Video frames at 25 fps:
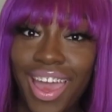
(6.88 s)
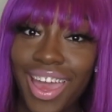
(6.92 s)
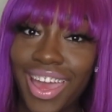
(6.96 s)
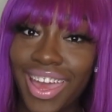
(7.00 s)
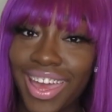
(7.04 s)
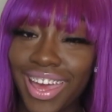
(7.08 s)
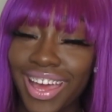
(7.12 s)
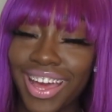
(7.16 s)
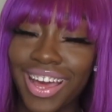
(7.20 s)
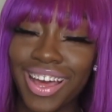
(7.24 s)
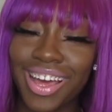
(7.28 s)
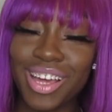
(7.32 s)

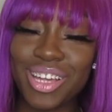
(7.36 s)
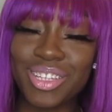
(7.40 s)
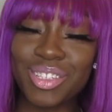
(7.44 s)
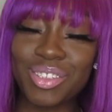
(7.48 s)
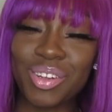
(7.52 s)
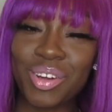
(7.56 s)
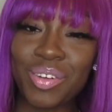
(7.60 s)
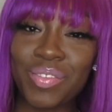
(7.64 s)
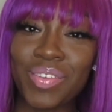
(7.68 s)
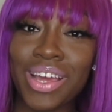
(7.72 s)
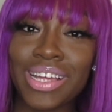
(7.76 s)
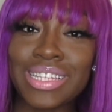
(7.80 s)
Hey guys,
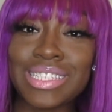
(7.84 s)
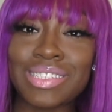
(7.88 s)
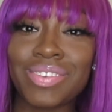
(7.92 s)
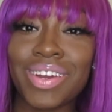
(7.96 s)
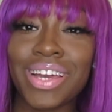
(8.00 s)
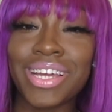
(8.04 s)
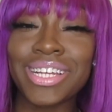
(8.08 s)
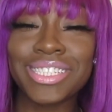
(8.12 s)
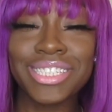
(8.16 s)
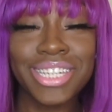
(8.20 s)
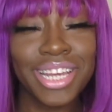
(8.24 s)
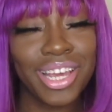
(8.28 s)
welcome back to
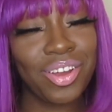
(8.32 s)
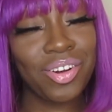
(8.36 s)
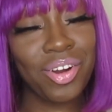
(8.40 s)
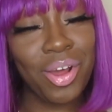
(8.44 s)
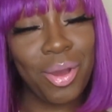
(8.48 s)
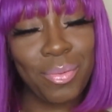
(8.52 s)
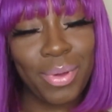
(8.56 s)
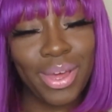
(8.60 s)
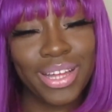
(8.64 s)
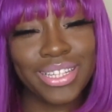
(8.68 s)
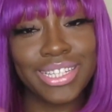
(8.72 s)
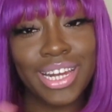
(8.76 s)
my channel.
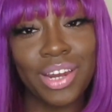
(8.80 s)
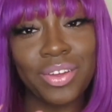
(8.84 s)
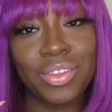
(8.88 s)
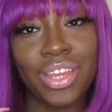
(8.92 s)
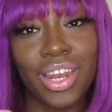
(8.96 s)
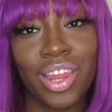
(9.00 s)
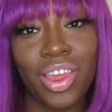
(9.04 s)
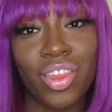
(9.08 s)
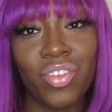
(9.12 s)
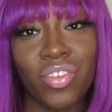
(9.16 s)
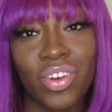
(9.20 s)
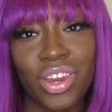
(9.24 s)
I'm back today with
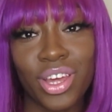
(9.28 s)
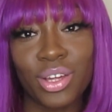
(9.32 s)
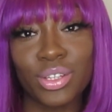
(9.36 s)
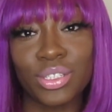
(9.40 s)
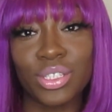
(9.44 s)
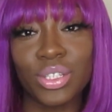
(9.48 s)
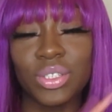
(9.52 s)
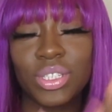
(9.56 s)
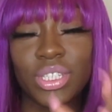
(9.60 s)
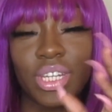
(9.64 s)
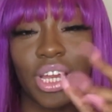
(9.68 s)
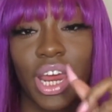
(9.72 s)
another video.
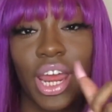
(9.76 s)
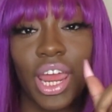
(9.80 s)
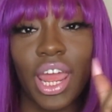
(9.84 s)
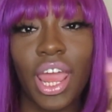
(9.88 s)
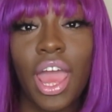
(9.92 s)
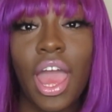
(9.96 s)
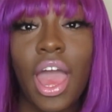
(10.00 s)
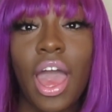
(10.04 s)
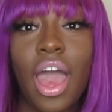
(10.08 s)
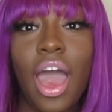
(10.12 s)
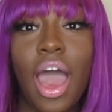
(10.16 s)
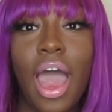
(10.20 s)
So
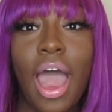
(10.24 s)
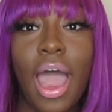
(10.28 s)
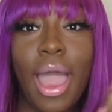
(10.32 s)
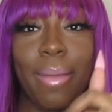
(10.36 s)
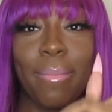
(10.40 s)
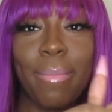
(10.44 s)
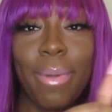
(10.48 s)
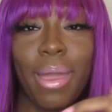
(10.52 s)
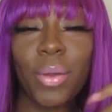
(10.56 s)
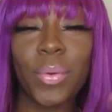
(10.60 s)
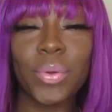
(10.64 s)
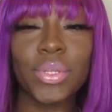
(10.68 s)
today
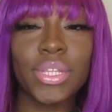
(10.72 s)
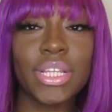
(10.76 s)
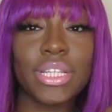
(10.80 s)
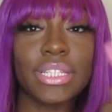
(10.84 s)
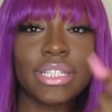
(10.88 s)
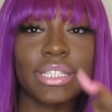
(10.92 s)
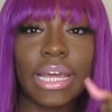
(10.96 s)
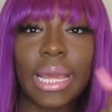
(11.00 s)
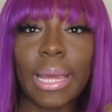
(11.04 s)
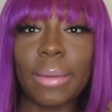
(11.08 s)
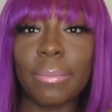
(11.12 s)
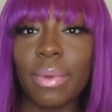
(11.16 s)
I'm back with the
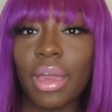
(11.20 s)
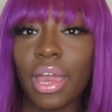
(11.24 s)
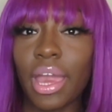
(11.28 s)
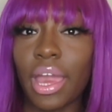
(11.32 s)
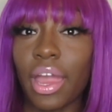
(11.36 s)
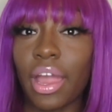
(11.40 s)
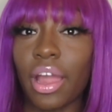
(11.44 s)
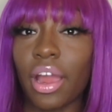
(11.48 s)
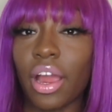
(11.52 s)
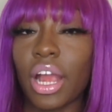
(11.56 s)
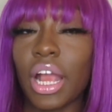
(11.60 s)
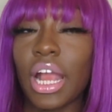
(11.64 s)
same
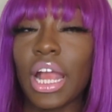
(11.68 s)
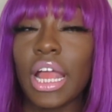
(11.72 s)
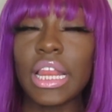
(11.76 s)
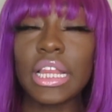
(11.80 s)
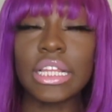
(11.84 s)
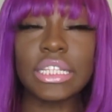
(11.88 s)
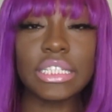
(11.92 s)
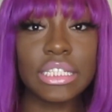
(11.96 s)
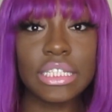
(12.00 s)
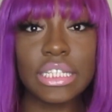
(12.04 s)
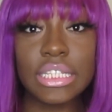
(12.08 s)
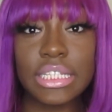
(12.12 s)
hair.
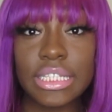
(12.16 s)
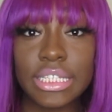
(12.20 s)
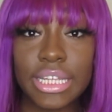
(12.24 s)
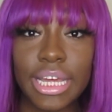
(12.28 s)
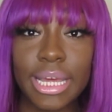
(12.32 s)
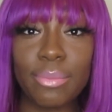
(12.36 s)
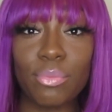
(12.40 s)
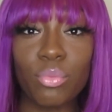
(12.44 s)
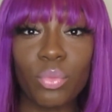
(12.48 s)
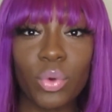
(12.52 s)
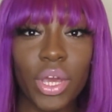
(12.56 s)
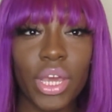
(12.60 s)
This is the
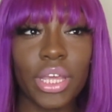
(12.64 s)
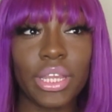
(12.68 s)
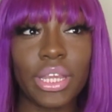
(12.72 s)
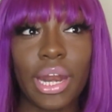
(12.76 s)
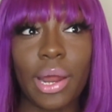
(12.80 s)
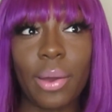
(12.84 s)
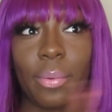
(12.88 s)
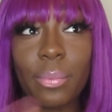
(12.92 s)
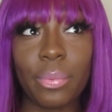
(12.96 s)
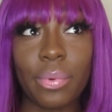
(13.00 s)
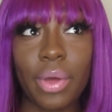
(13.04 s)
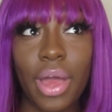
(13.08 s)
same wig that
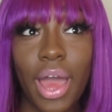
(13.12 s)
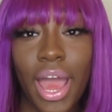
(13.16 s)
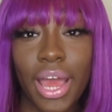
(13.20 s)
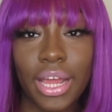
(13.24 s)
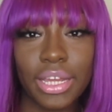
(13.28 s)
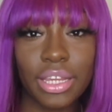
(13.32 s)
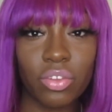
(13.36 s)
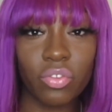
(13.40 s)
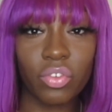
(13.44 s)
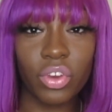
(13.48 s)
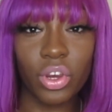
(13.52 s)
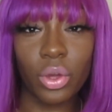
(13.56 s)
I
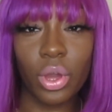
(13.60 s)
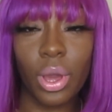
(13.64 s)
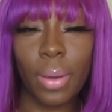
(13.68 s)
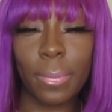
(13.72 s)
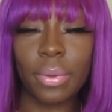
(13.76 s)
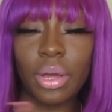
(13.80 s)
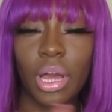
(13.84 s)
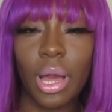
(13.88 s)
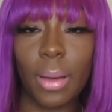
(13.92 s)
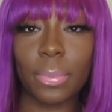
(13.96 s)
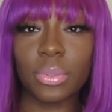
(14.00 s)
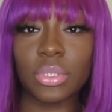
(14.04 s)
had the video
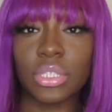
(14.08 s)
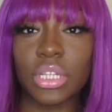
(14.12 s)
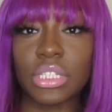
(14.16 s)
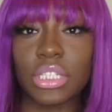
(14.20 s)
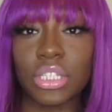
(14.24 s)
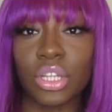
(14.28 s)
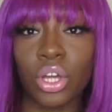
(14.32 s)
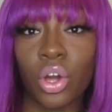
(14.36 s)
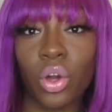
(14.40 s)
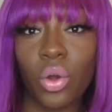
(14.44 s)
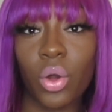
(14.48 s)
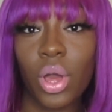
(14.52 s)
up a couple
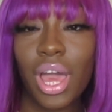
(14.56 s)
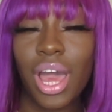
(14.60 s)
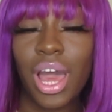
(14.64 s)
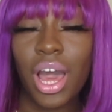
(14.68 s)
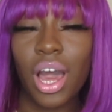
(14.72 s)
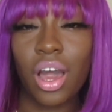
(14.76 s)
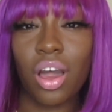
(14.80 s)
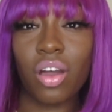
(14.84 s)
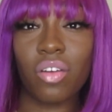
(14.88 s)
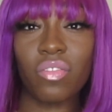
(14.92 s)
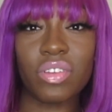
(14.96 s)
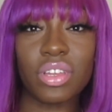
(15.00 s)
days ago
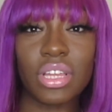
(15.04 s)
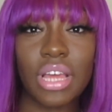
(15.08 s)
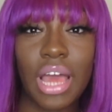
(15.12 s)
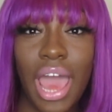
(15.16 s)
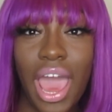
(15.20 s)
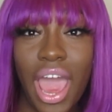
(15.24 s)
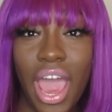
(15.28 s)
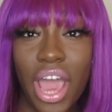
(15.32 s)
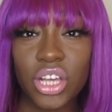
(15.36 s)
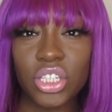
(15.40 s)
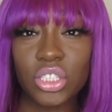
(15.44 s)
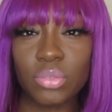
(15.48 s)
of it
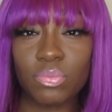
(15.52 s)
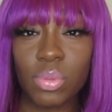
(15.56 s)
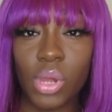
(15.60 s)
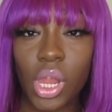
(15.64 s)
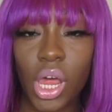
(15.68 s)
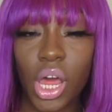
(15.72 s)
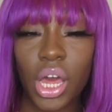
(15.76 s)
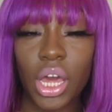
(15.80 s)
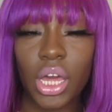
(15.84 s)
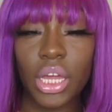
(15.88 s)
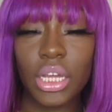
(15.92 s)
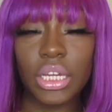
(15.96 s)
ash
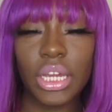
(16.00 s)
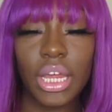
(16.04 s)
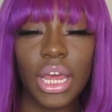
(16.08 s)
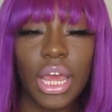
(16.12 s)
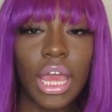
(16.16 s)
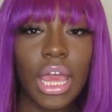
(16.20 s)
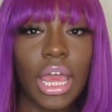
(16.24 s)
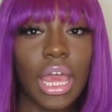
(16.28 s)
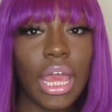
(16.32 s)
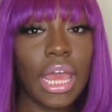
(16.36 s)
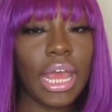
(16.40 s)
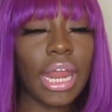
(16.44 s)
blonde,
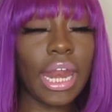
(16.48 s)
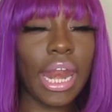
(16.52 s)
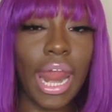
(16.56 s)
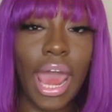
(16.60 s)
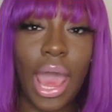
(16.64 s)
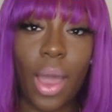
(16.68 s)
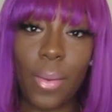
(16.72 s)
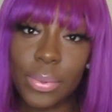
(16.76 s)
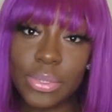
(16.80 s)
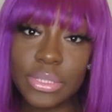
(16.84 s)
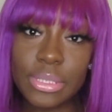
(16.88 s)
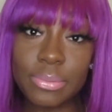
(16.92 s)
and
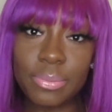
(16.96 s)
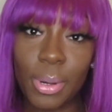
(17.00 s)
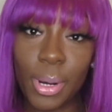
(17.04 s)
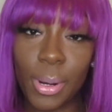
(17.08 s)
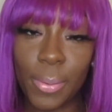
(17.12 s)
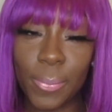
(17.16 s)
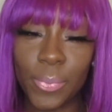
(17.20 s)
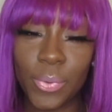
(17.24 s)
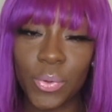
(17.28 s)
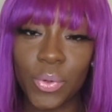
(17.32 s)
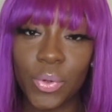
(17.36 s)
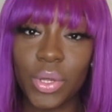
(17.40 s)
now it's
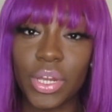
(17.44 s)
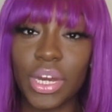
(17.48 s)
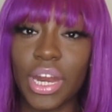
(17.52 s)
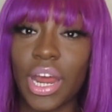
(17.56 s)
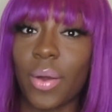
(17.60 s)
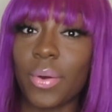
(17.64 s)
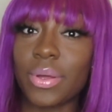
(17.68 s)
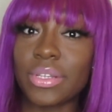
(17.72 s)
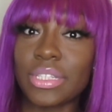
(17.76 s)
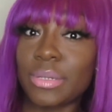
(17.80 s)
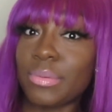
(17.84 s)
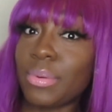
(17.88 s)
purple, and
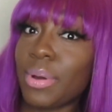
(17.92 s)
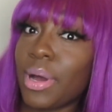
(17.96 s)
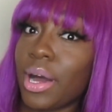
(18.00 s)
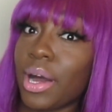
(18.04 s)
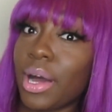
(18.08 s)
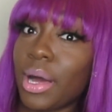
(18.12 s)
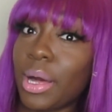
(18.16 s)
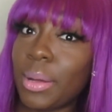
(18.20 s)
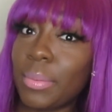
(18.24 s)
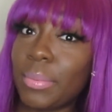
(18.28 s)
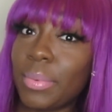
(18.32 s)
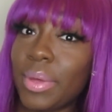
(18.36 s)
now it's a
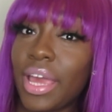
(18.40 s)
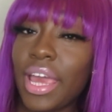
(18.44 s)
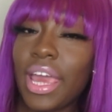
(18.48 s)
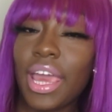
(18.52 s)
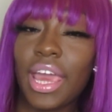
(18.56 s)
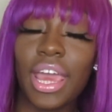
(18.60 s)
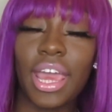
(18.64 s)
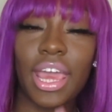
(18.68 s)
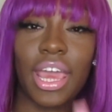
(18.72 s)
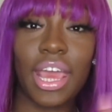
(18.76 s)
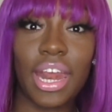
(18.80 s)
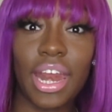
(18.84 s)
bob,
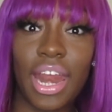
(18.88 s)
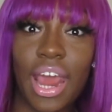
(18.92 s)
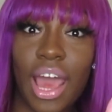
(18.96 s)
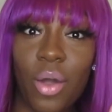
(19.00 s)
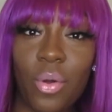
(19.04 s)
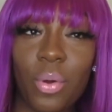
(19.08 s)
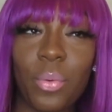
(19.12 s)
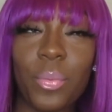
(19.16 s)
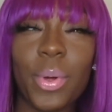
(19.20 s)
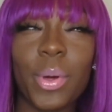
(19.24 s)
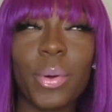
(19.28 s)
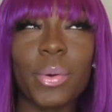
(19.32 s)
and
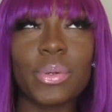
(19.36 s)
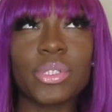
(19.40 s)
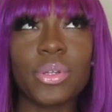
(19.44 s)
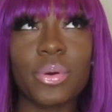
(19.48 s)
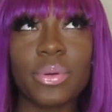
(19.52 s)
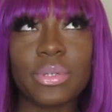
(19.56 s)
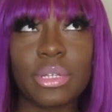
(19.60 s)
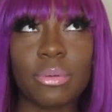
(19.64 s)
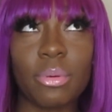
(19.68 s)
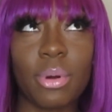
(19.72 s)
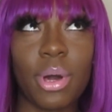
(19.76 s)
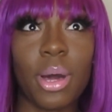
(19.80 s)
now it was
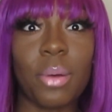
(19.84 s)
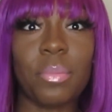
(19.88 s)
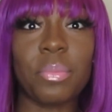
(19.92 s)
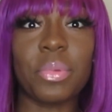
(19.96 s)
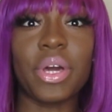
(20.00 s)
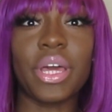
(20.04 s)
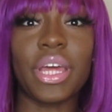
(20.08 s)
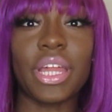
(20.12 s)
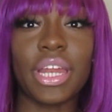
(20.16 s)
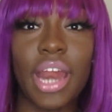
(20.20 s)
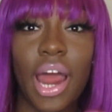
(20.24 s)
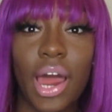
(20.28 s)
always a bob,
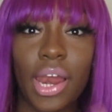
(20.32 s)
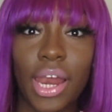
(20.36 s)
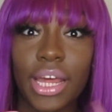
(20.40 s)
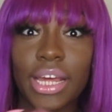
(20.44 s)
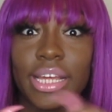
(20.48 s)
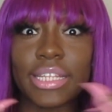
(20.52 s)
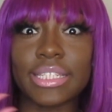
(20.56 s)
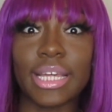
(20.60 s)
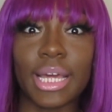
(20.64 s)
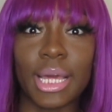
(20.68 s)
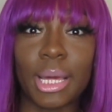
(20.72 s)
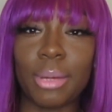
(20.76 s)
but now
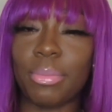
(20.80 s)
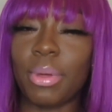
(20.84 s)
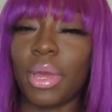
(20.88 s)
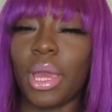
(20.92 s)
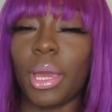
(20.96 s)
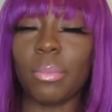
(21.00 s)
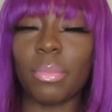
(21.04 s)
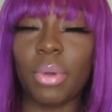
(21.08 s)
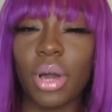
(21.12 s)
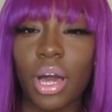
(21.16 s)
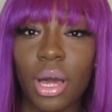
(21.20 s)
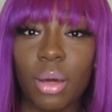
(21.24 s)
like it's like a
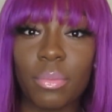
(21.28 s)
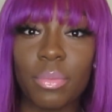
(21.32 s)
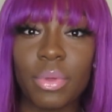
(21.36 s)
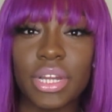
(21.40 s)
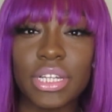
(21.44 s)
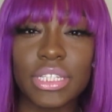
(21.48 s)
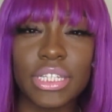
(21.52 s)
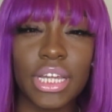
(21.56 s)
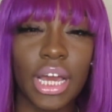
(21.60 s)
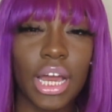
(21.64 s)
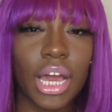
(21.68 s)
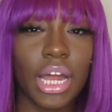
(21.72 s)
big bob,
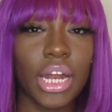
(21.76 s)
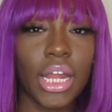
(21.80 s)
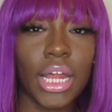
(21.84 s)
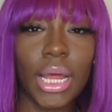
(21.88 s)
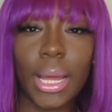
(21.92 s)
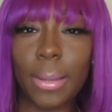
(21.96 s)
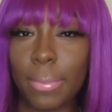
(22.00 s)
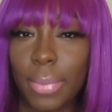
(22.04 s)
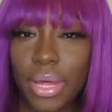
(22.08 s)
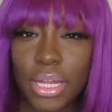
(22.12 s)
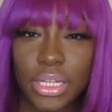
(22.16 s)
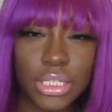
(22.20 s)
and it's like kind of like a